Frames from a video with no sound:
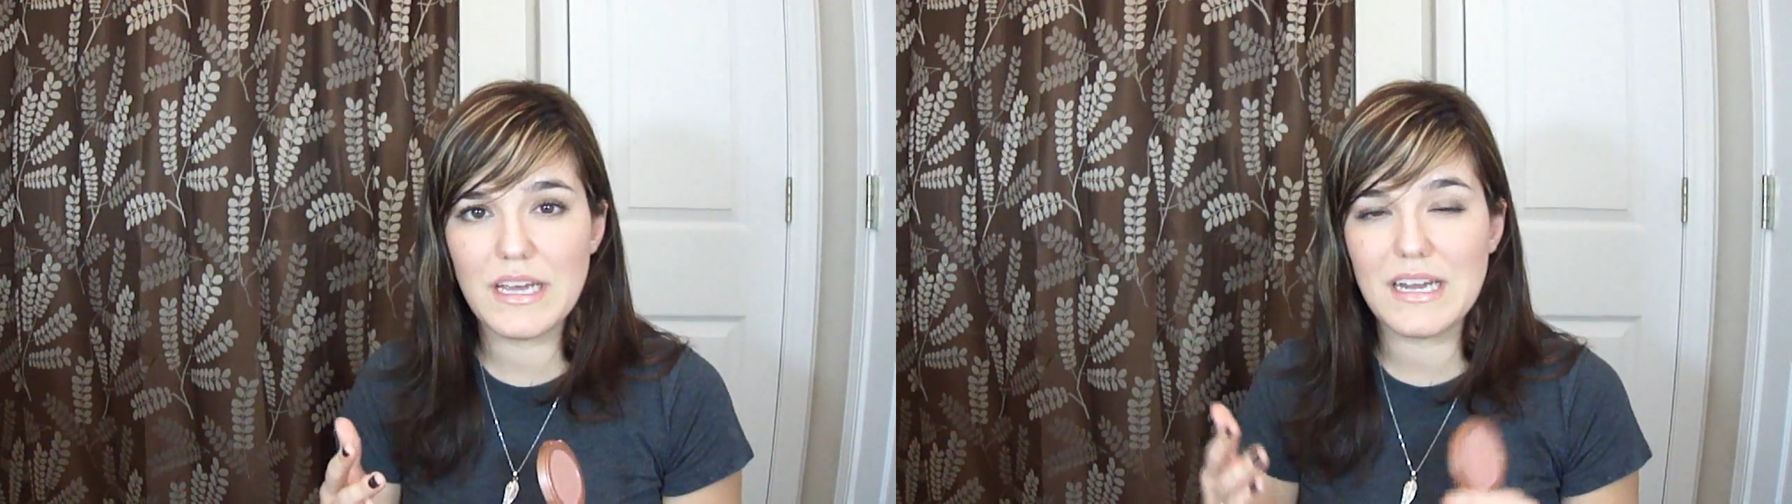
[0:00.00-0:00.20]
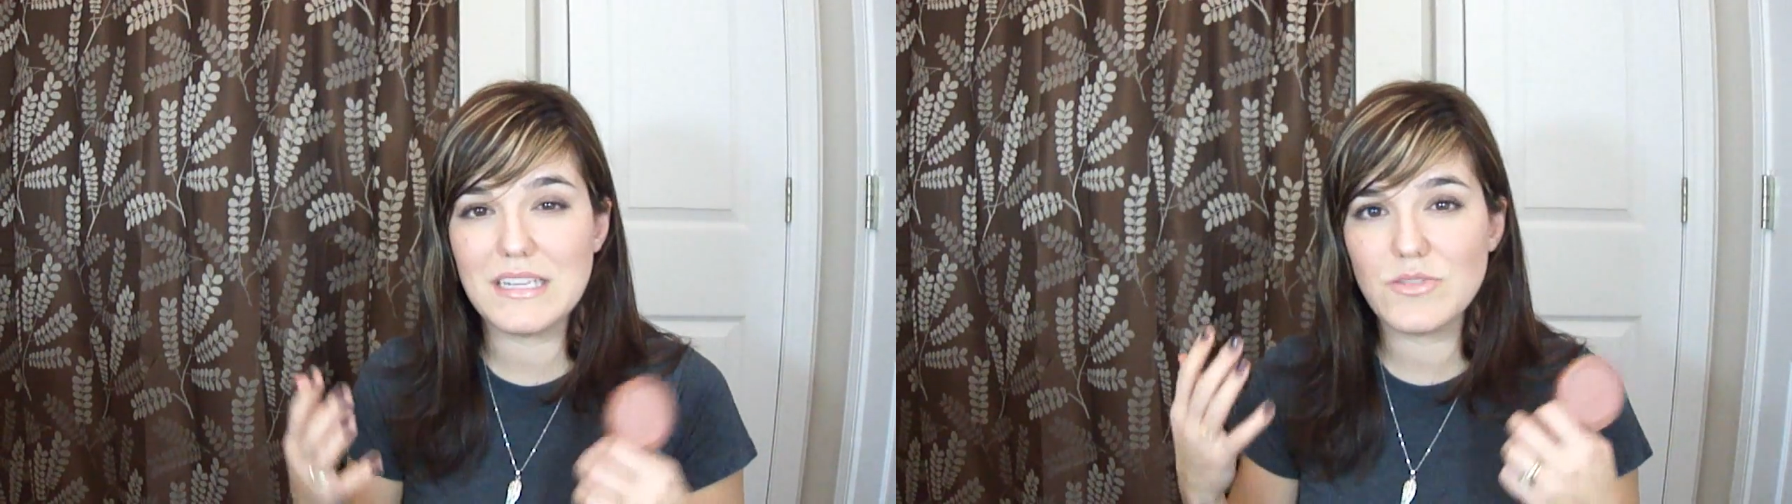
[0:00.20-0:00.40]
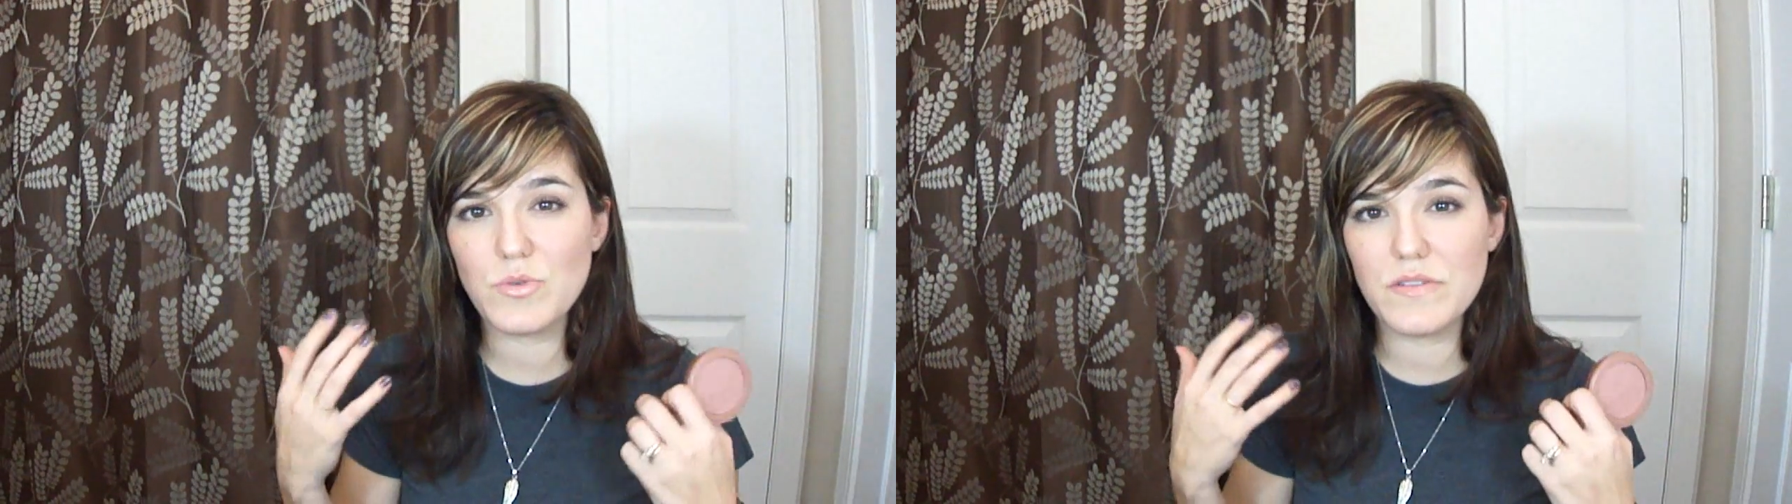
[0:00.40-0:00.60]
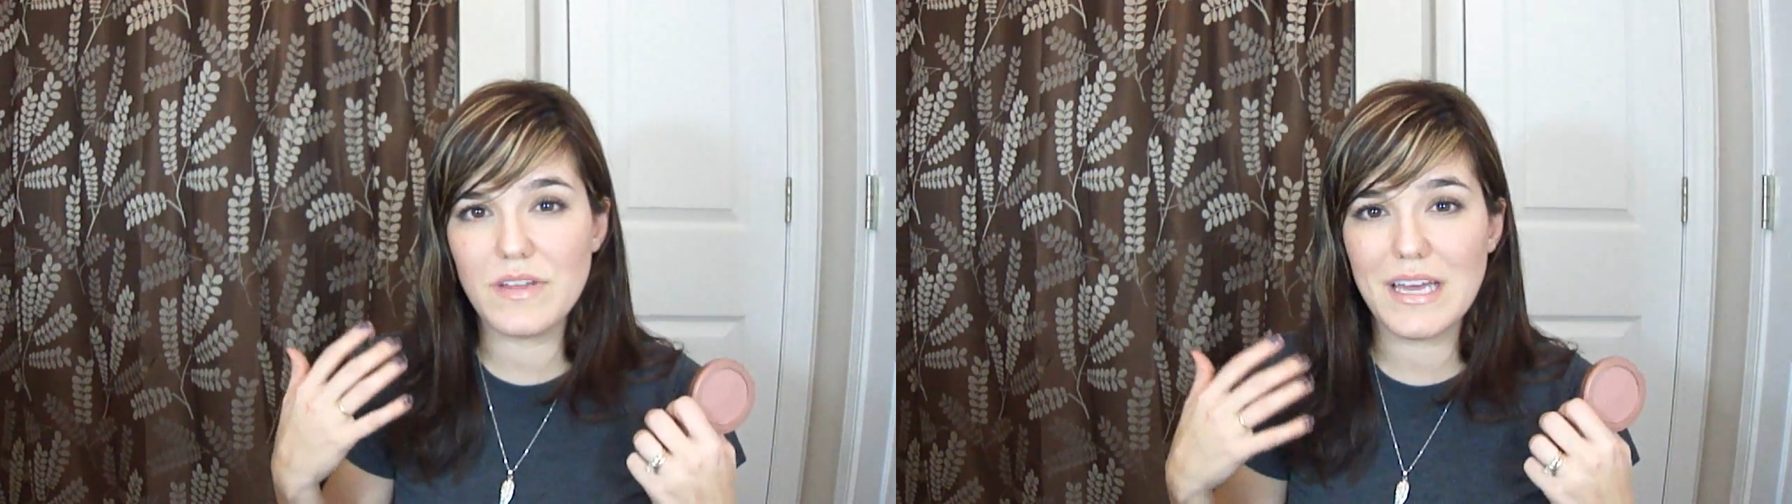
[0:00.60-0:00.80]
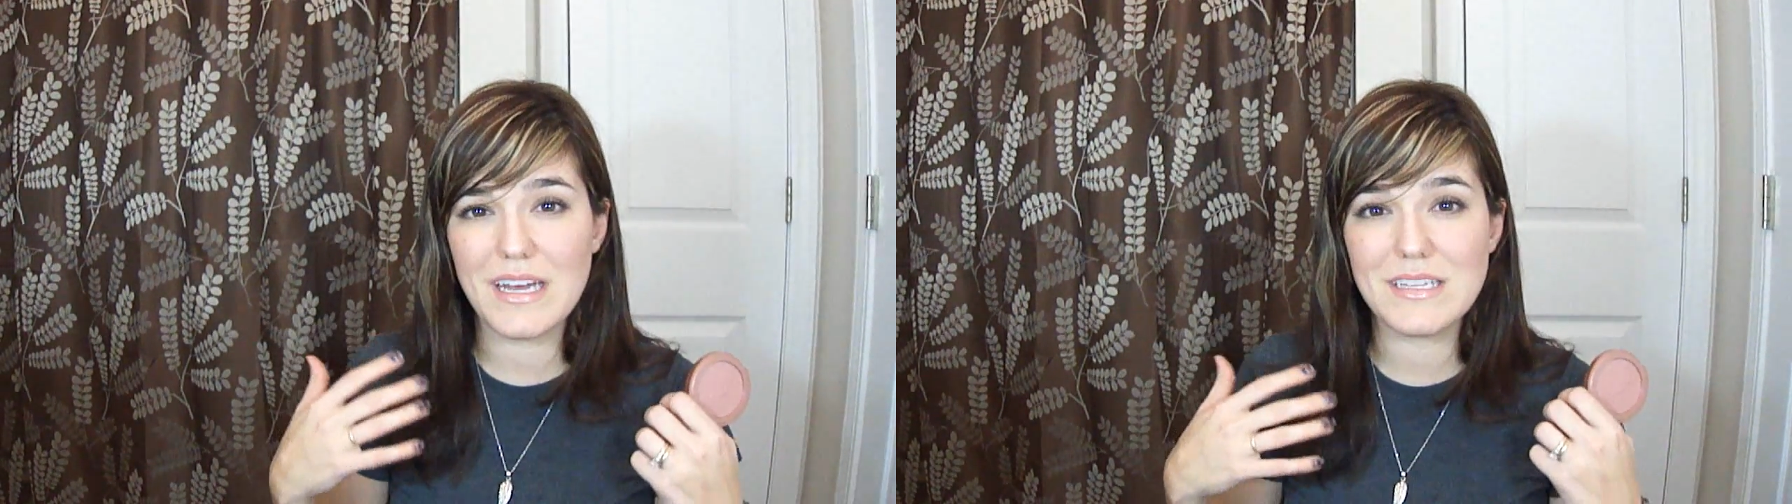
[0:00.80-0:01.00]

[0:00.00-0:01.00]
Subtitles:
and it's sort of like a